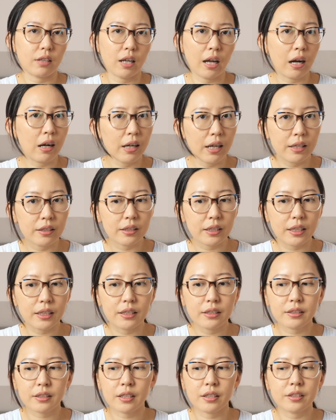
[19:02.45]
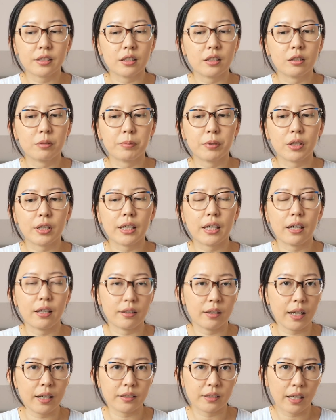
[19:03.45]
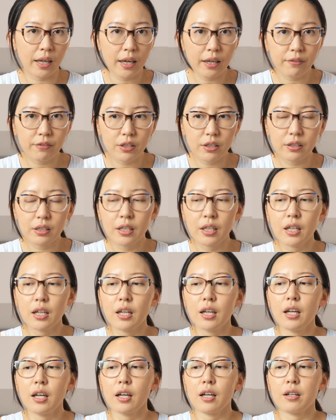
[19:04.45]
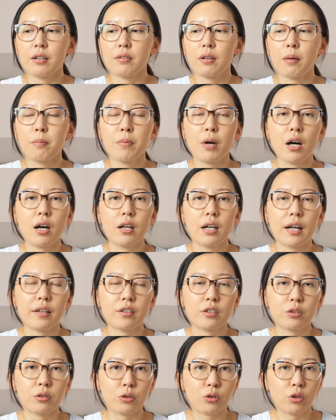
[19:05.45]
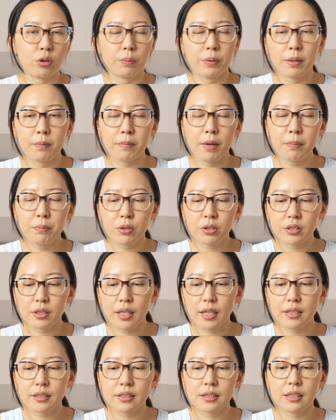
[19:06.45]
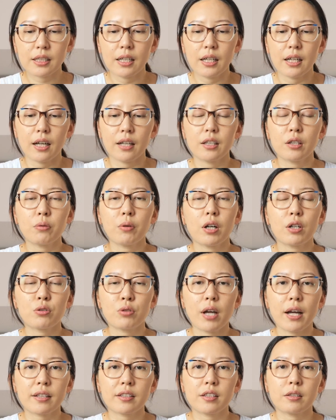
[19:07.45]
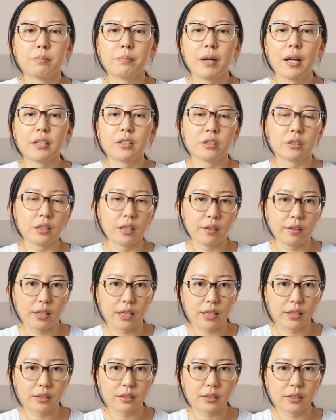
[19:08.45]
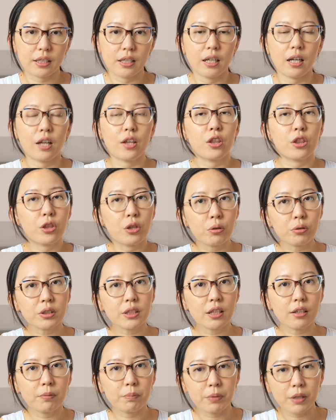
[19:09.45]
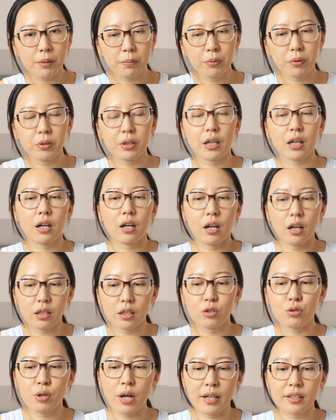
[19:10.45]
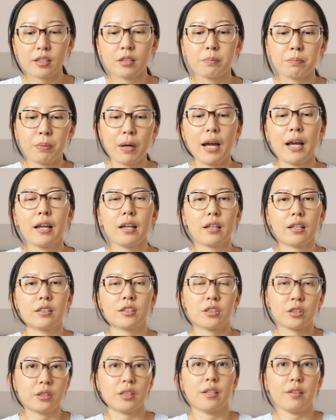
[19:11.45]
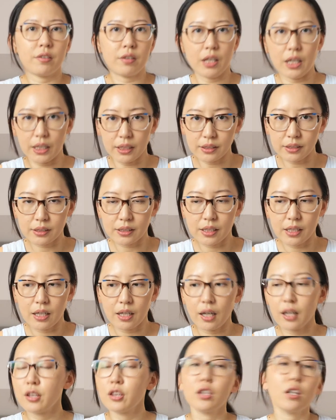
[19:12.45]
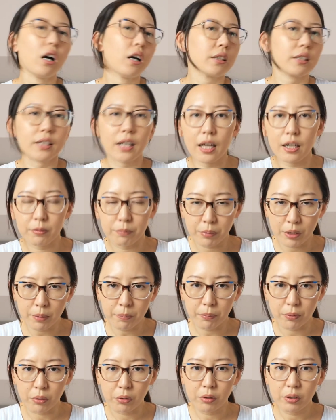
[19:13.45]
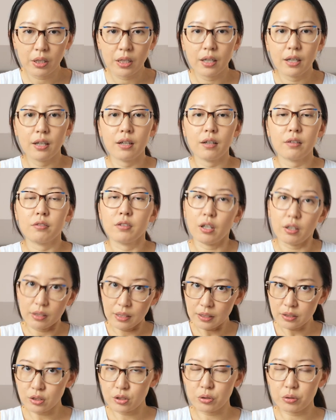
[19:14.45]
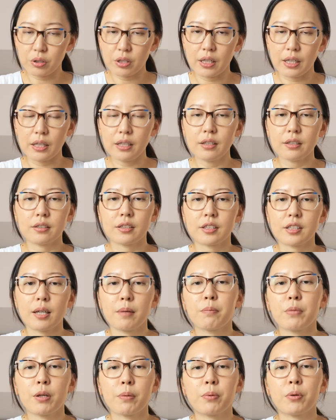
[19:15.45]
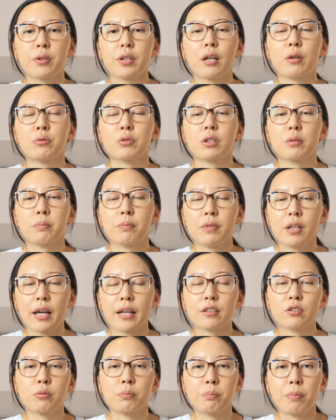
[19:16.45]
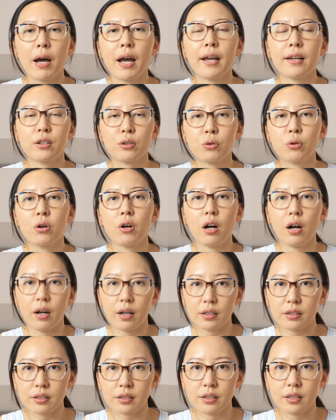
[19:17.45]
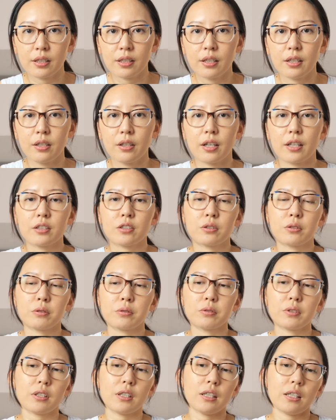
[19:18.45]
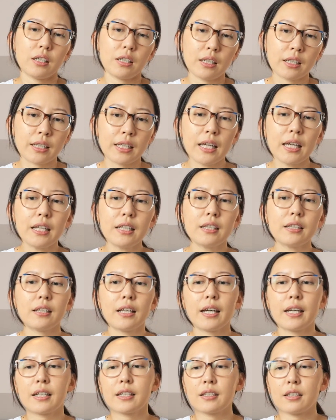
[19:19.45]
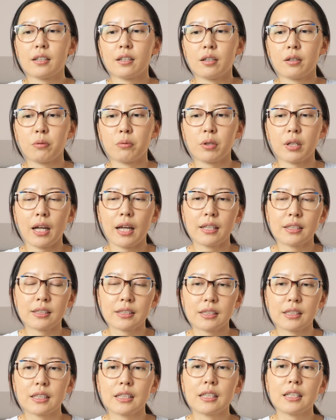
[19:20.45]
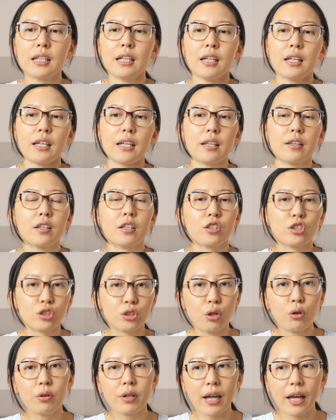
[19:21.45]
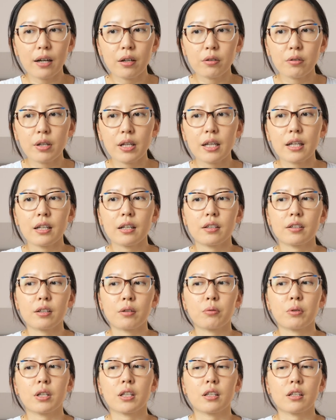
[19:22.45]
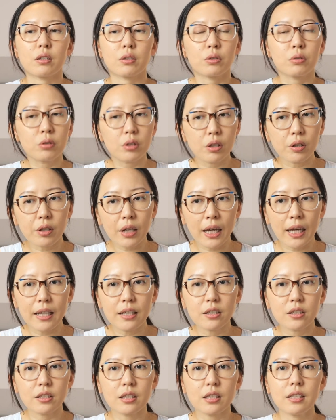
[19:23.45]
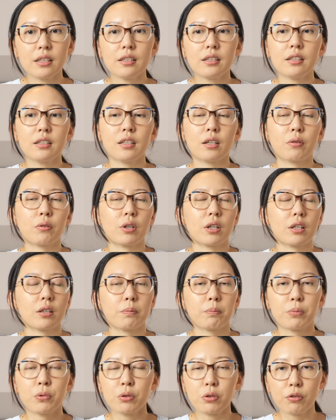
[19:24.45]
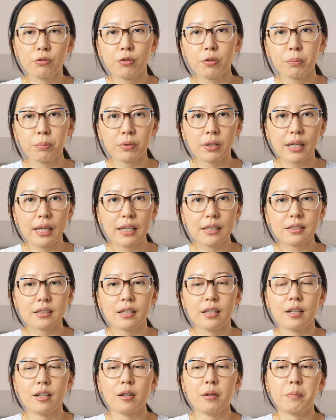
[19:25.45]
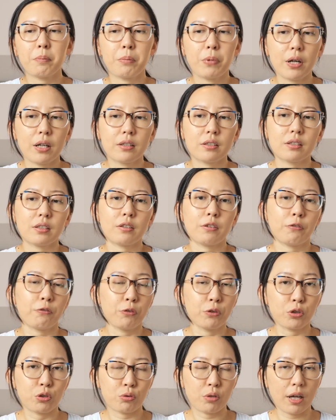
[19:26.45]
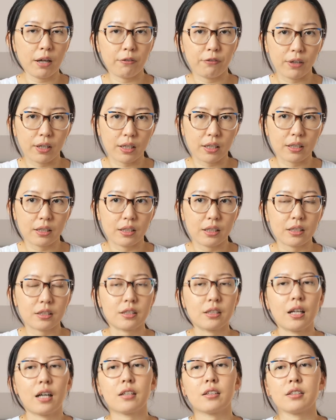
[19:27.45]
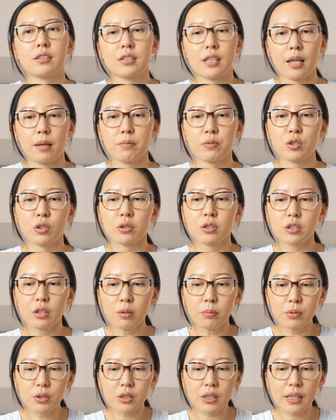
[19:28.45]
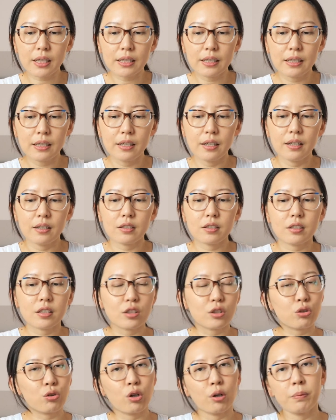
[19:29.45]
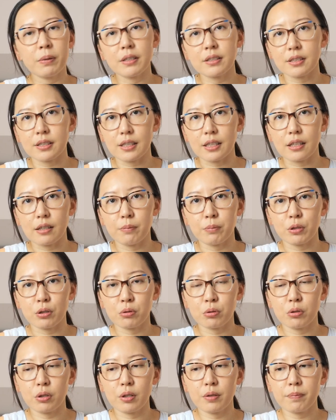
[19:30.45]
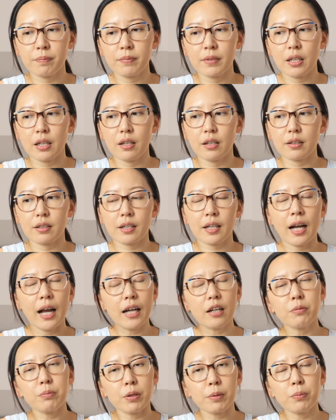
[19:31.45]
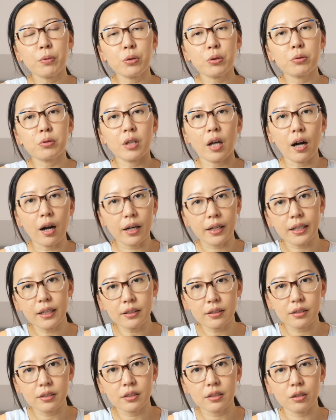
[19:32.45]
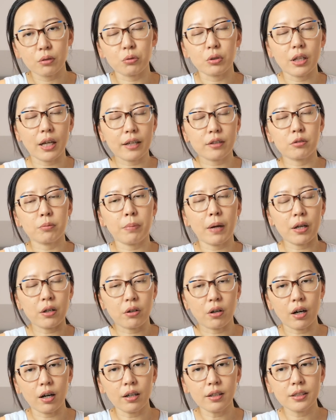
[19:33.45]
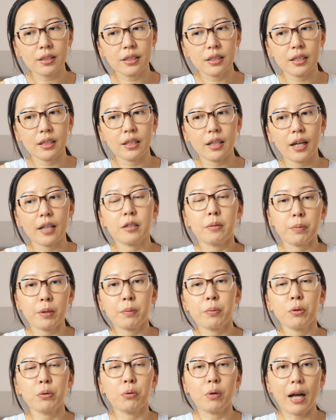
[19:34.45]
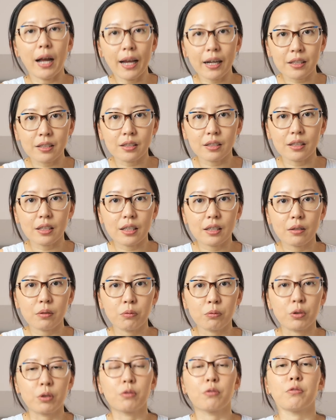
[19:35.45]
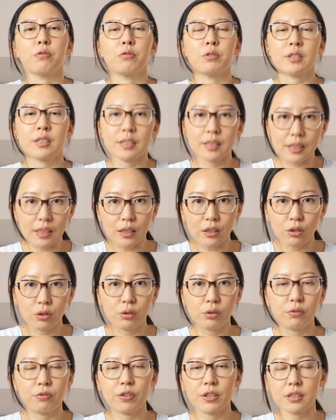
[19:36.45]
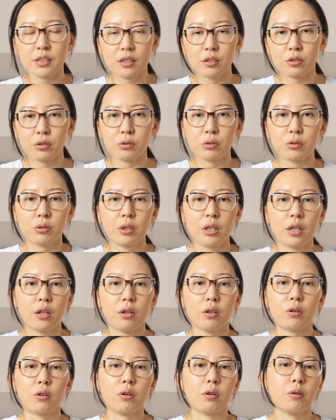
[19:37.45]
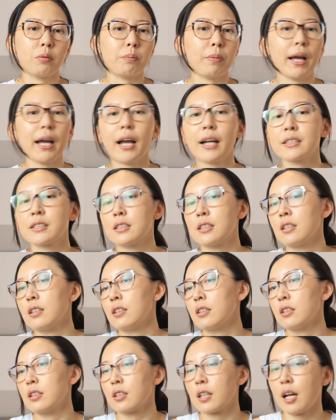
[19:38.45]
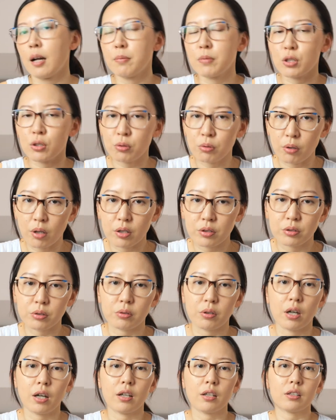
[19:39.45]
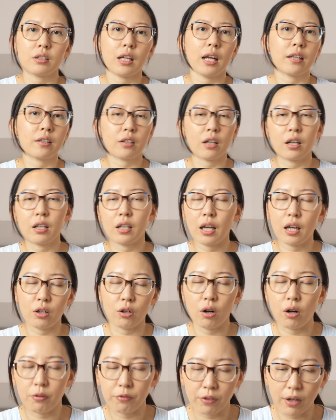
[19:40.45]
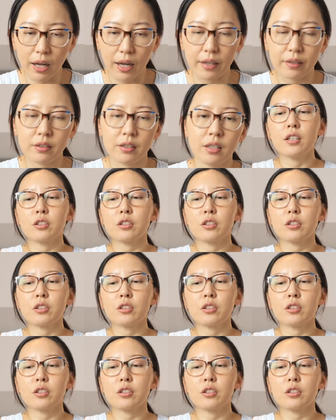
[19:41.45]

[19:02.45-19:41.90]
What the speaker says: Ireland is considerably a tax haven among other European member states, and they were attracted by certain things. And those kind of people that got attracted by certain things are not the kind of people, not necessarily the same people that would like to buy your art, Right, so again, like what I see in the Seoul gallery, they were in a good location, they were in a beautiful place, but the foot traffic is not the same. So it's almost like the discrepancy between the kind of people you target that would like to buy your art and the people who actually will see you, visit you, or by accident come across your art, either online or offline.